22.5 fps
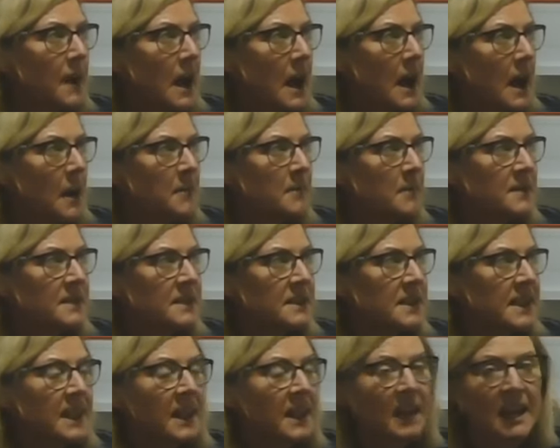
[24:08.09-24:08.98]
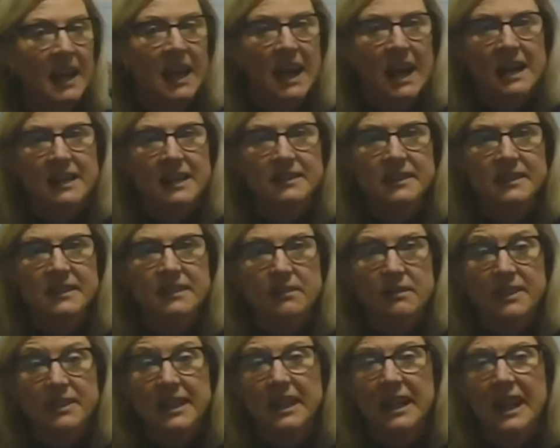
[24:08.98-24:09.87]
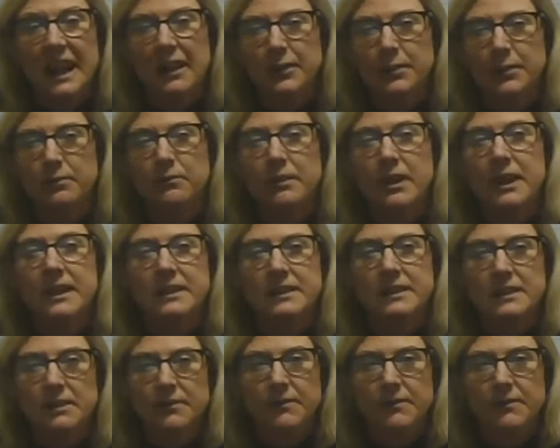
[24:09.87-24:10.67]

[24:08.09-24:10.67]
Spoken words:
TLR3s